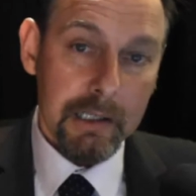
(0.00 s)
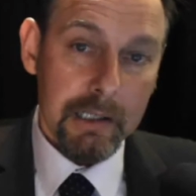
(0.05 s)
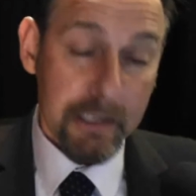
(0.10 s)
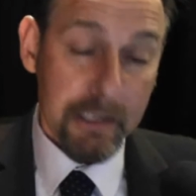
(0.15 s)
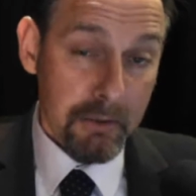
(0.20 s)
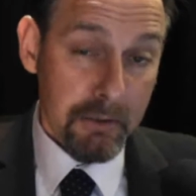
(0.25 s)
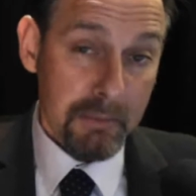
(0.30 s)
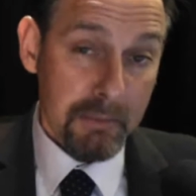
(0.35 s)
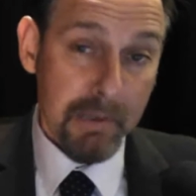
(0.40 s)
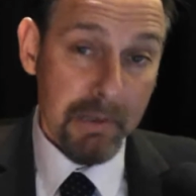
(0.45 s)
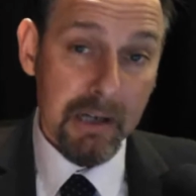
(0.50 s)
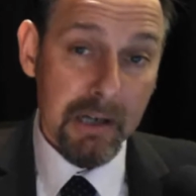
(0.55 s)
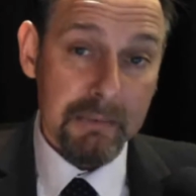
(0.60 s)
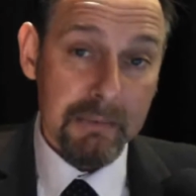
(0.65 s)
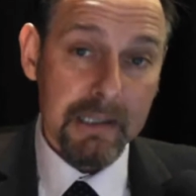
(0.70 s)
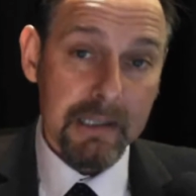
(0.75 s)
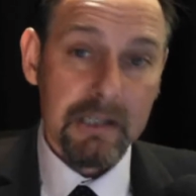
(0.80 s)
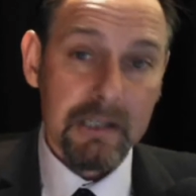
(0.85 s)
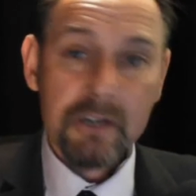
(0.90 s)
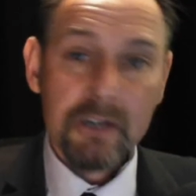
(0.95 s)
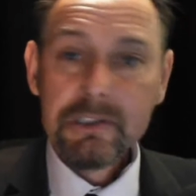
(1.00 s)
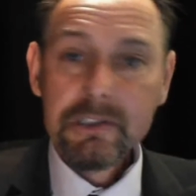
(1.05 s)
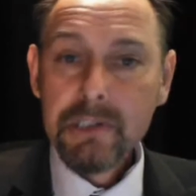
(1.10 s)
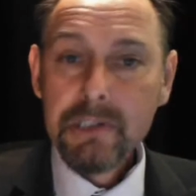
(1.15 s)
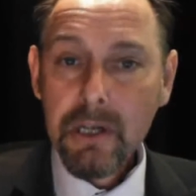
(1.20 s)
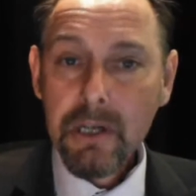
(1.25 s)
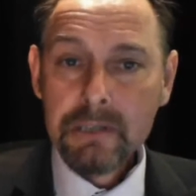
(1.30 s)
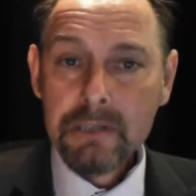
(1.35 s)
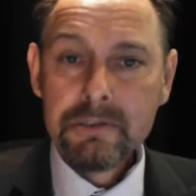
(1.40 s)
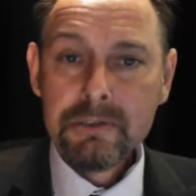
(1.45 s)
The Euro Parliament costs
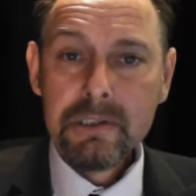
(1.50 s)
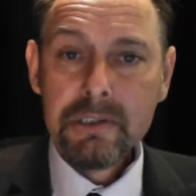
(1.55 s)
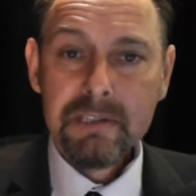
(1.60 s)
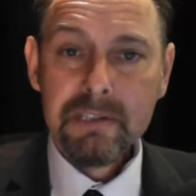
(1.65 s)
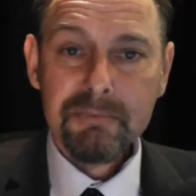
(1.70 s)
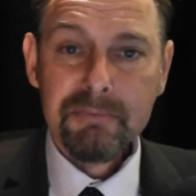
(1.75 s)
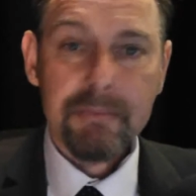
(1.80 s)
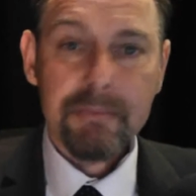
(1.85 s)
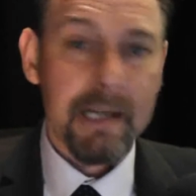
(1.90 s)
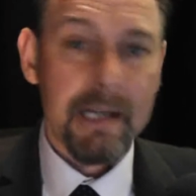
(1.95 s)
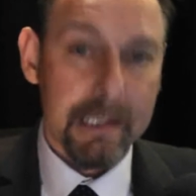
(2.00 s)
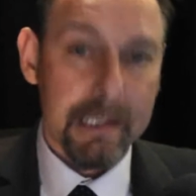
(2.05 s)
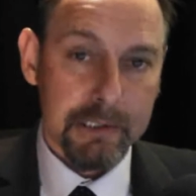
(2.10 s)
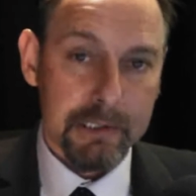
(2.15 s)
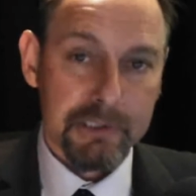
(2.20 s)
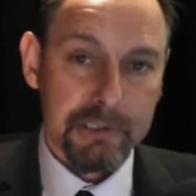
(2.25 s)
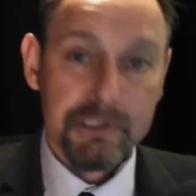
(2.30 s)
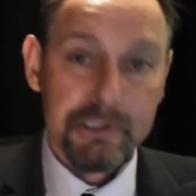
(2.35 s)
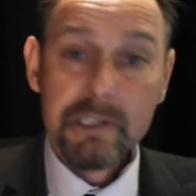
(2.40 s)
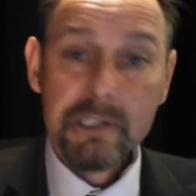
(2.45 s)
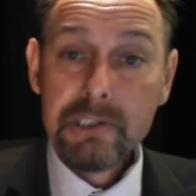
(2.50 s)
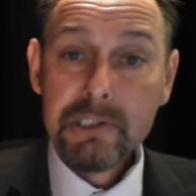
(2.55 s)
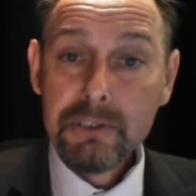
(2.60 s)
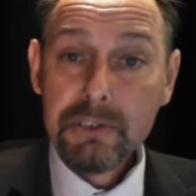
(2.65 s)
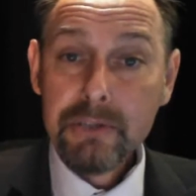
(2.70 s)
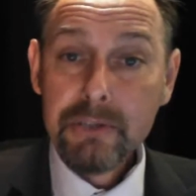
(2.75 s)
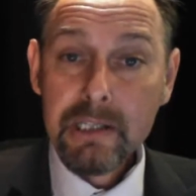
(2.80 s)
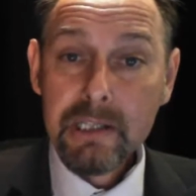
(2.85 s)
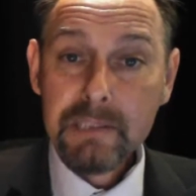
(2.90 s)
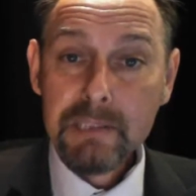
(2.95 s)
hundreds of millions just to
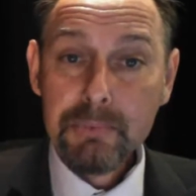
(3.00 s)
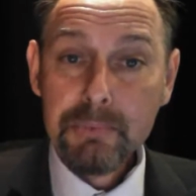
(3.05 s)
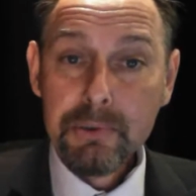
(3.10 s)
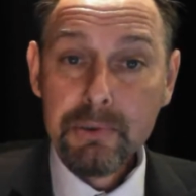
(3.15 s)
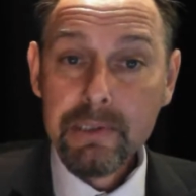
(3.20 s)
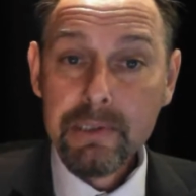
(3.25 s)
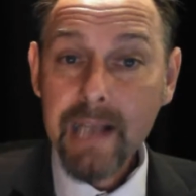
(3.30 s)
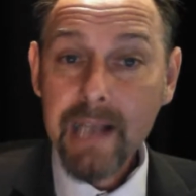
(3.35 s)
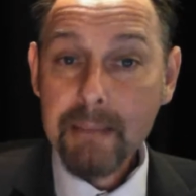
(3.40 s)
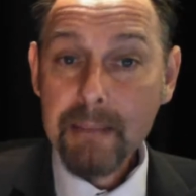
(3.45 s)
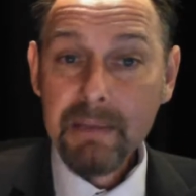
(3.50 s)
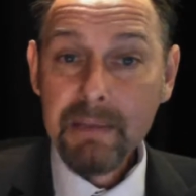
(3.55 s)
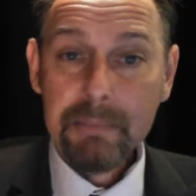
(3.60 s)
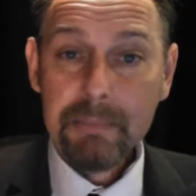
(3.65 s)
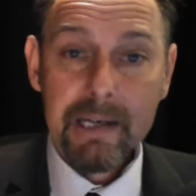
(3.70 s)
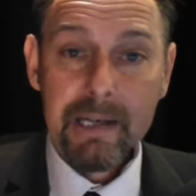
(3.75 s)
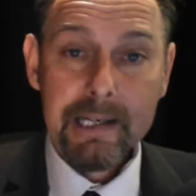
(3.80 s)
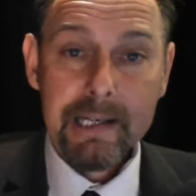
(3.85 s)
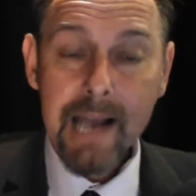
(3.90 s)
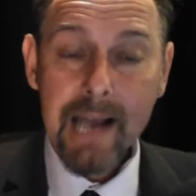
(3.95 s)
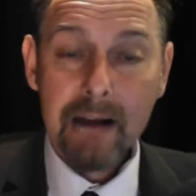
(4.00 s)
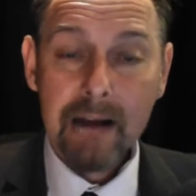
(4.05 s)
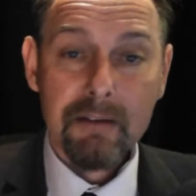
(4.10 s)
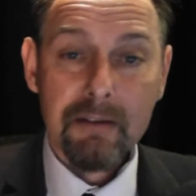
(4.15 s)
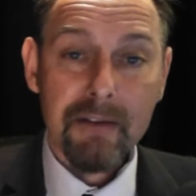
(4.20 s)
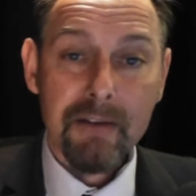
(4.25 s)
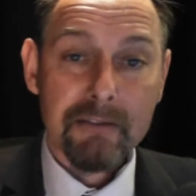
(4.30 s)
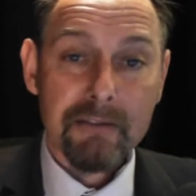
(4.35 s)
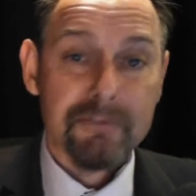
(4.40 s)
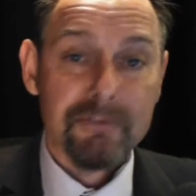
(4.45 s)
transport the MEP
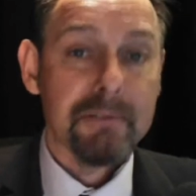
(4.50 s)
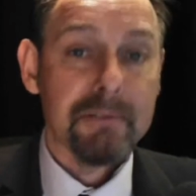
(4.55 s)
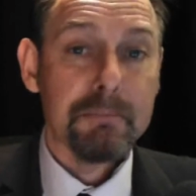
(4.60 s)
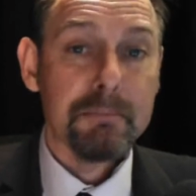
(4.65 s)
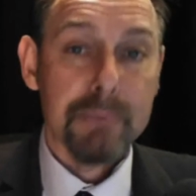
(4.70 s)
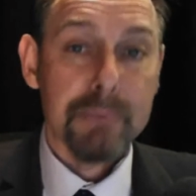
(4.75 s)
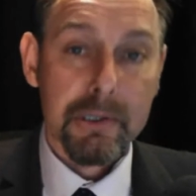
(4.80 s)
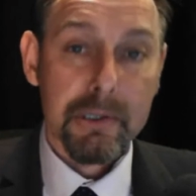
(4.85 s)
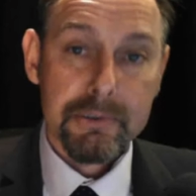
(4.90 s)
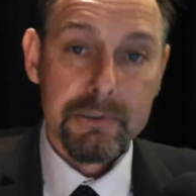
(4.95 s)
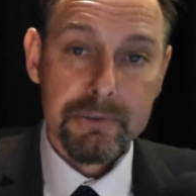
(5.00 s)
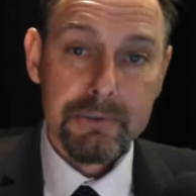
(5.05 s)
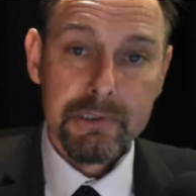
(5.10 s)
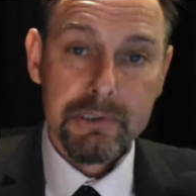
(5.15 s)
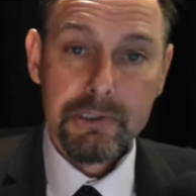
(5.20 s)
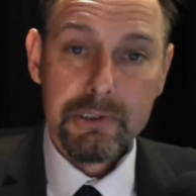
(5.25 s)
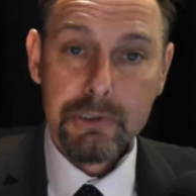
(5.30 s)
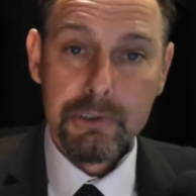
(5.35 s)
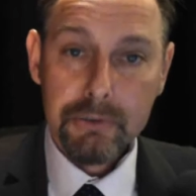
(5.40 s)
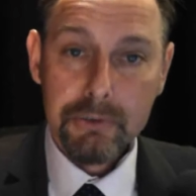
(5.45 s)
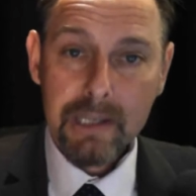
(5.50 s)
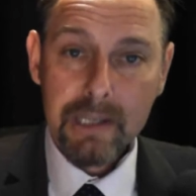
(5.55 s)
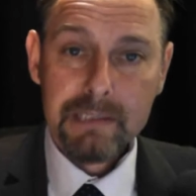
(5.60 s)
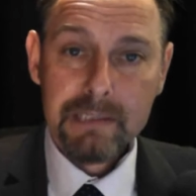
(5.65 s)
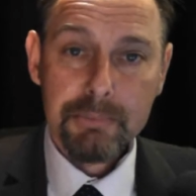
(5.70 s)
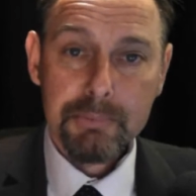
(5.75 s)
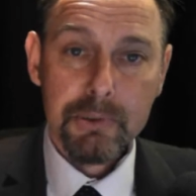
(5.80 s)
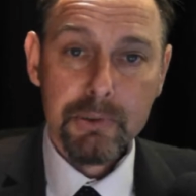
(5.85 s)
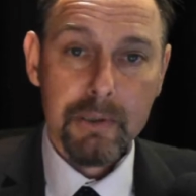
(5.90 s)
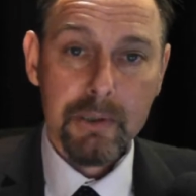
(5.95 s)
caravan from Brussels to
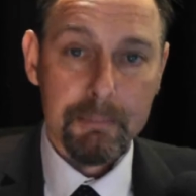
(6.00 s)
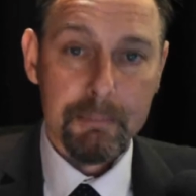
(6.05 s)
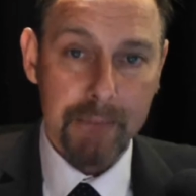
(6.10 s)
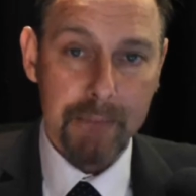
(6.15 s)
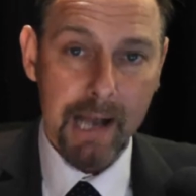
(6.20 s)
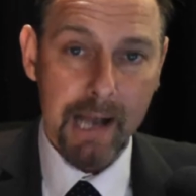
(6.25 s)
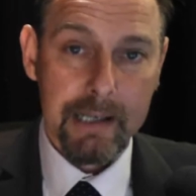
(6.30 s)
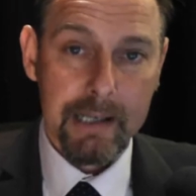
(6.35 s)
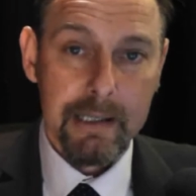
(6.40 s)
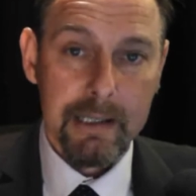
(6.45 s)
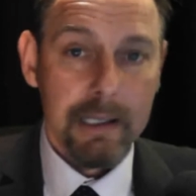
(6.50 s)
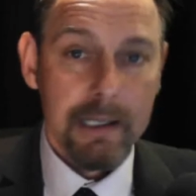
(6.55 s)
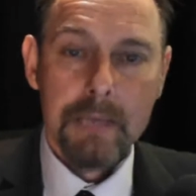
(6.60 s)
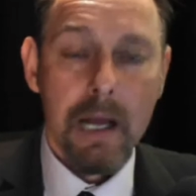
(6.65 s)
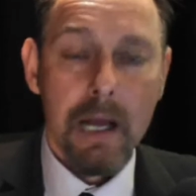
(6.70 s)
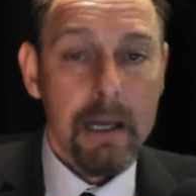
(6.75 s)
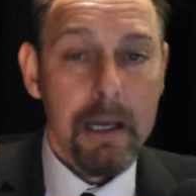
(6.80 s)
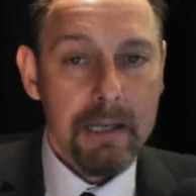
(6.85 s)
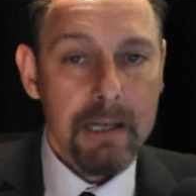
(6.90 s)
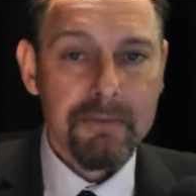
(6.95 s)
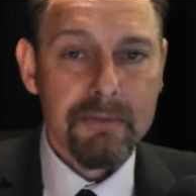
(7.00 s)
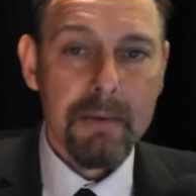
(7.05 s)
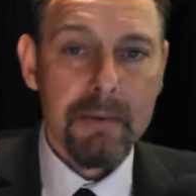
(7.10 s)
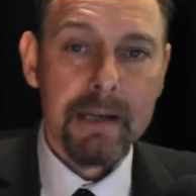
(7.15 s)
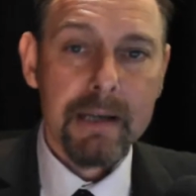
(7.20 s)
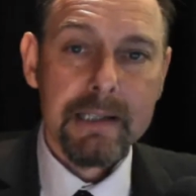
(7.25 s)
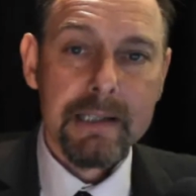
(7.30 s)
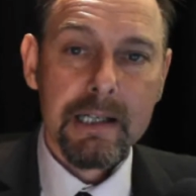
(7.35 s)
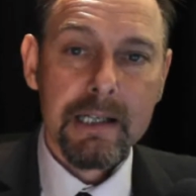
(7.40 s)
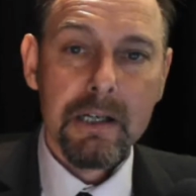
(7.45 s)
Strasbourg and back. Never
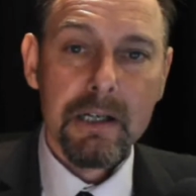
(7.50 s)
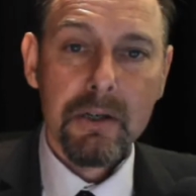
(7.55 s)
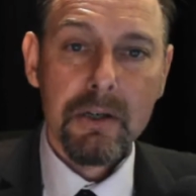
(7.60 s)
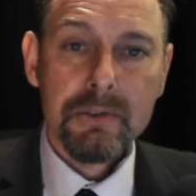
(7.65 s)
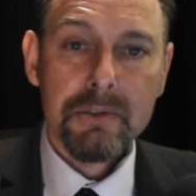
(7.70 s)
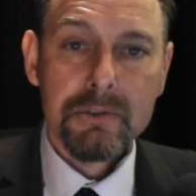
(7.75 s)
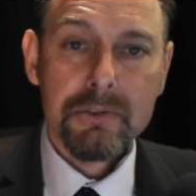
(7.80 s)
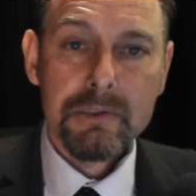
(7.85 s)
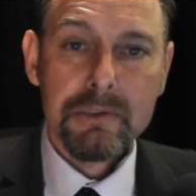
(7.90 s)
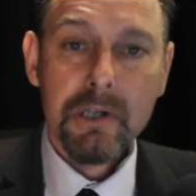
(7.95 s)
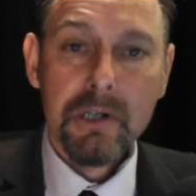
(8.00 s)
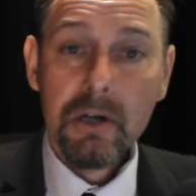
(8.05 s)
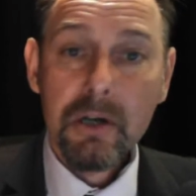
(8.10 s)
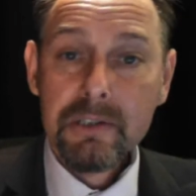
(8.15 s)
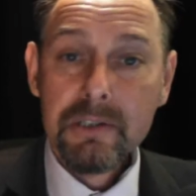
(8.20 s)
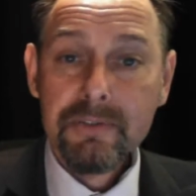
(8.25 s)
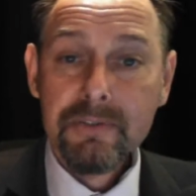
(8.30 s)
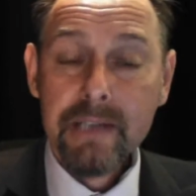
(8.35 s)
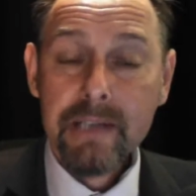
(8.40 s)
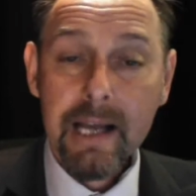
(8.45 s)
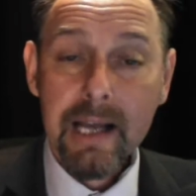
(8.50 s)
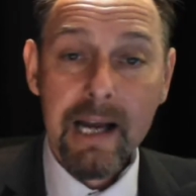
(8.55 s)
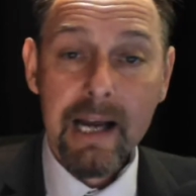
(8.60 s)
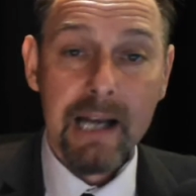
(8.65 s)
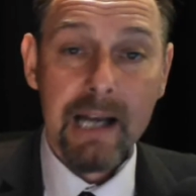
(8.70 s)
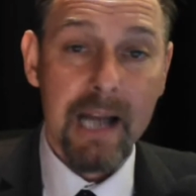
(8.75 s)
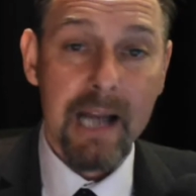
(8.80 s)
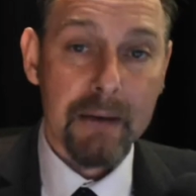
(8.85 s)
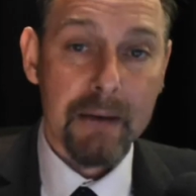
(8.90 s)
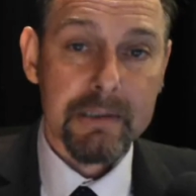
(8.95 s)
mind the colossal cost for their
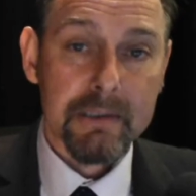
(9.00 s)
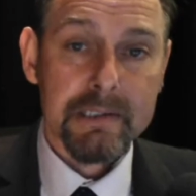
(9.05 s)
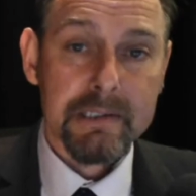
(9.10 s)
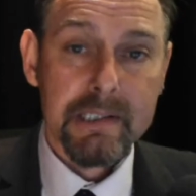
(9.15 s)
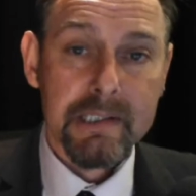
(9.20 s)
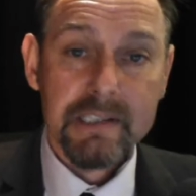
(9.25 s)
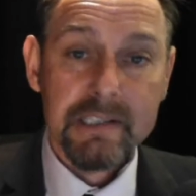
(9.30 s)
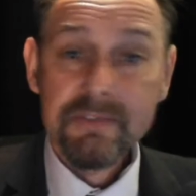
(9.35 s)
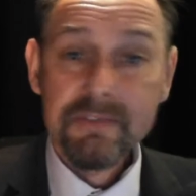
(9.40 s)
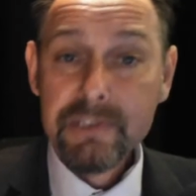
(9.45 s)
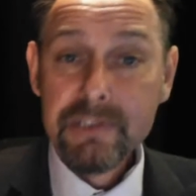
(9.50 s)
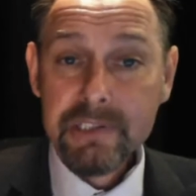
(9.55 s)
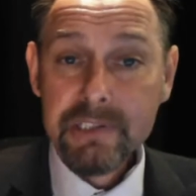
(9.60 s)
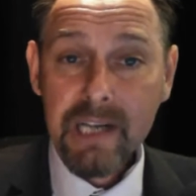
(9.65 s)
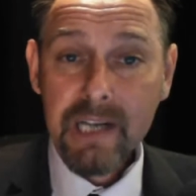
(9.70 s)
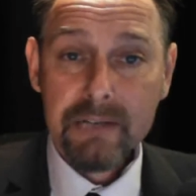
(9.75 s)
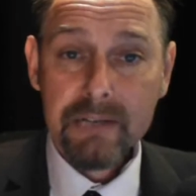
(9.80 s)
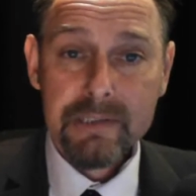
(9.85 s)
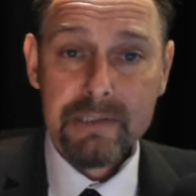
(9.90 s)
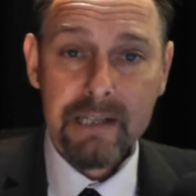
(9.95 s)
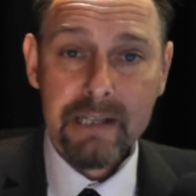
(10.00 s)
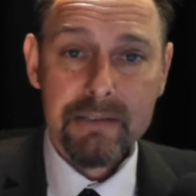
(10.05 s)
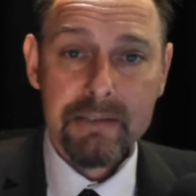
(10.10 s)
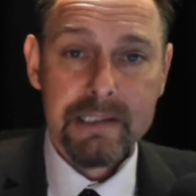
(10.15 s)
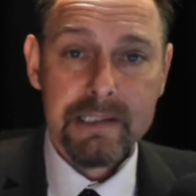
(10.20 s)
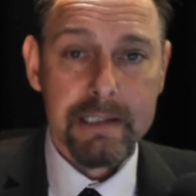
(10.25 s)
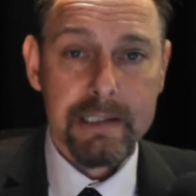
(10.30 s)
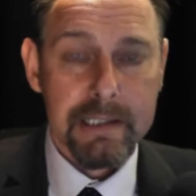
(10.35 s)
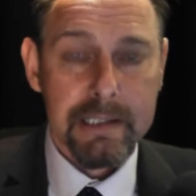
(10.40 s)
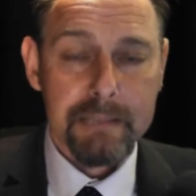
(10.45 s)
allowances, for secretaries
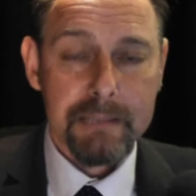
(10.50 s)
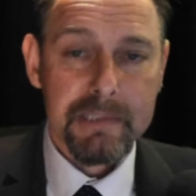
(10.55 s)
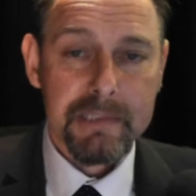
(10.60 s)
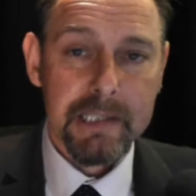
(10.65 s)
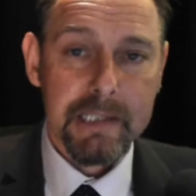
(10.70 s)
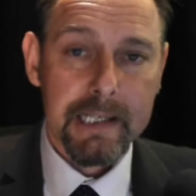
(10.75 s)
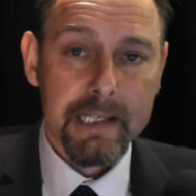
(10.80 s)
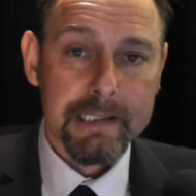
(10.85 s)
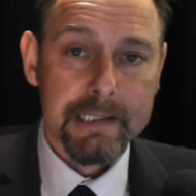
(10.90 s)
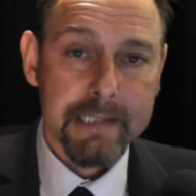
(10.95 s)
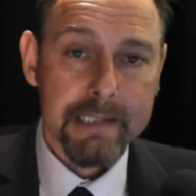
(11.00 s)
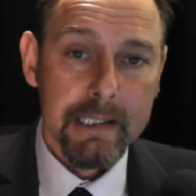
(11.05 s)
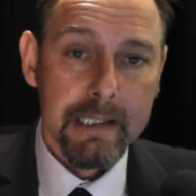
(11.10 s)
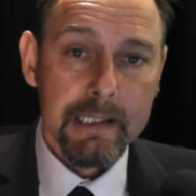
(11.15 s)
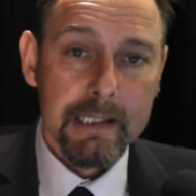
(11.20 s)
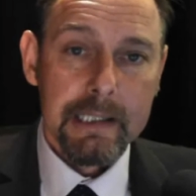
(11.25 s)
and limousines.